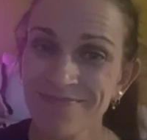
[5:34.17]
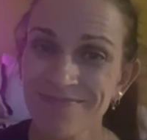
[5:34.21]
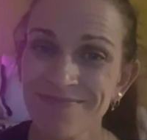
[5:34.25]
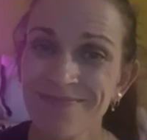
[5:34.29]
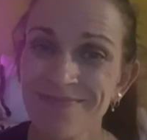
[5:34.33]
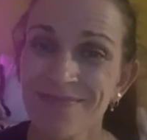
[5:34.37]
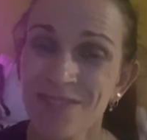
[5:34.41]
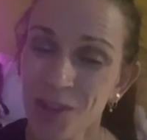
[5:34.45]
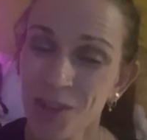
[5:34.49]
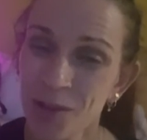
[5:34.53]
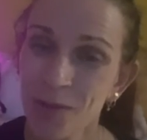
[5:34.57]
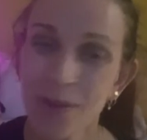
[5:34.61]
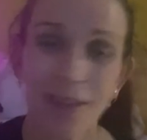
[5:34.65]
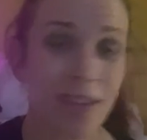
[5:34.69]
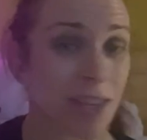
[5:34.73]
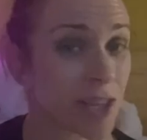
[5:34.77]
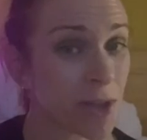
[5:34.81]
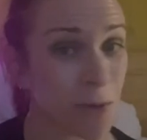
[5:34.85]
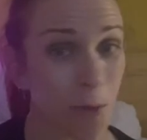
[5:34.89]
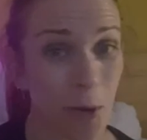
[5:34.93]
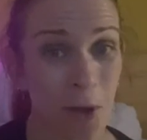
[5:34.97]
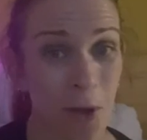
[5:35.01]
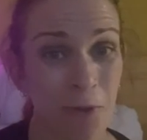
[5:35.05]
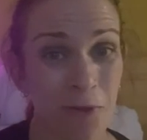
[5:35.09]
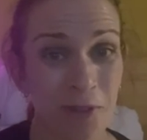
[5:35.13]
Do it,
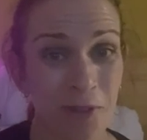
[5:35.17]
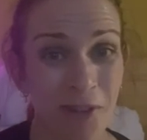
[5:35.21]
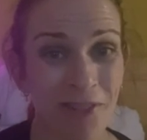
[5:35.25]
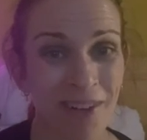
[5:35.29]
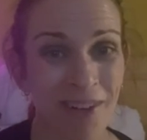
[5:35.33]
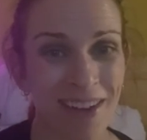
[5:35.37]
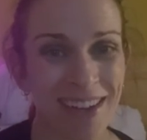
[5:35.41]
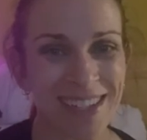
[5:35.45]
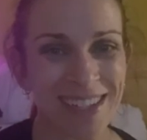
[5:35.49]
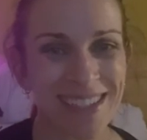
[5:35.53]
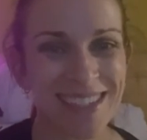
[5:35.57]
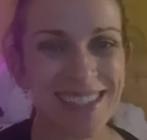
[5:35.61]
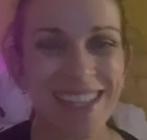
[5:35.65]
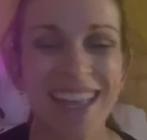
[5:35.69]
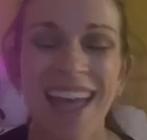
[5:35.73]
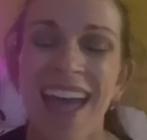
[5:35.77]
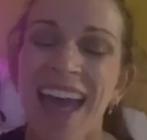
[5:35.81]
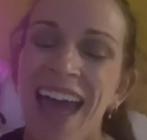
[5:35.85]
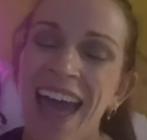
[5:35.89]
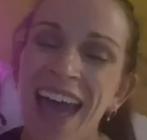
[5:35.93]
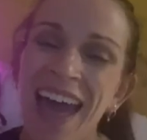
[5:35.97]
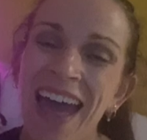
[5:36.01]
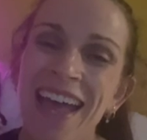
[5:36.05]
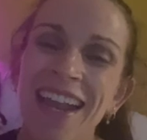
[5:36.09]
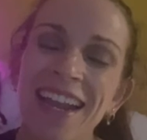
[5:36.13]
you won't regret it.
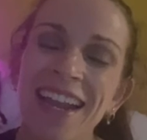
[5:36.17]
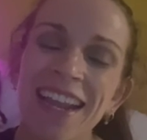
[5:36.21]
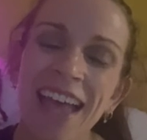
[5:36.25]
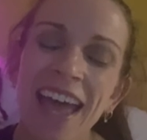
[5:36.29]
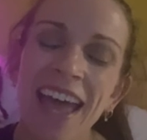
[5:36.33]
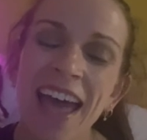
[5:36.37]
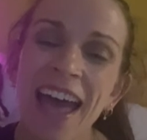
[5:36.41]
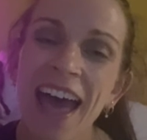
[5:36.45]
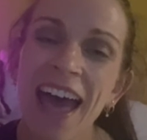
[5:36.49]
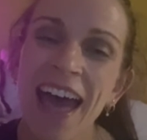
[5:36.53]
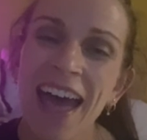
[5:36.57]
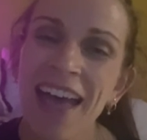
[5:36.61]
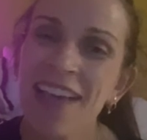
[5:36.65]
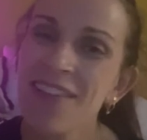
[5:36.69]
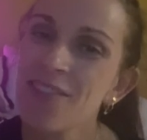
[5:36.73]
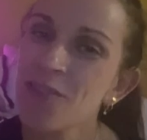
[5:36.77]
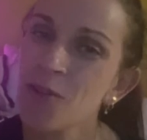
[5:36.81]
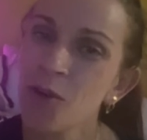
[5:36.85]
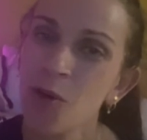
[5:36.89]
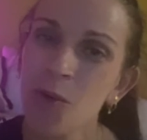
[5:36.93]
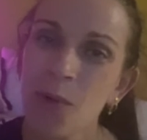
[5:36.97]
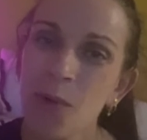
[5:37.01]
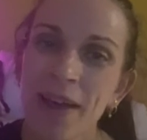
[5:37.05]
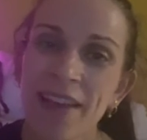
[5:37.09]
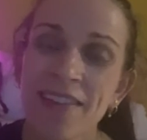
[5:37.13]
And as
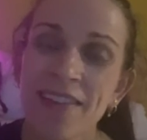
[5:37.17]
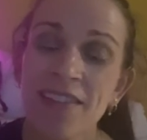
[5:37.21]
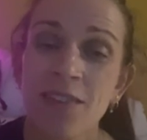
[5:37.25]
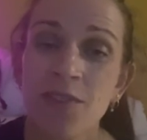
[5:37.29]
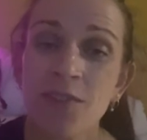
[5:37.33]
always,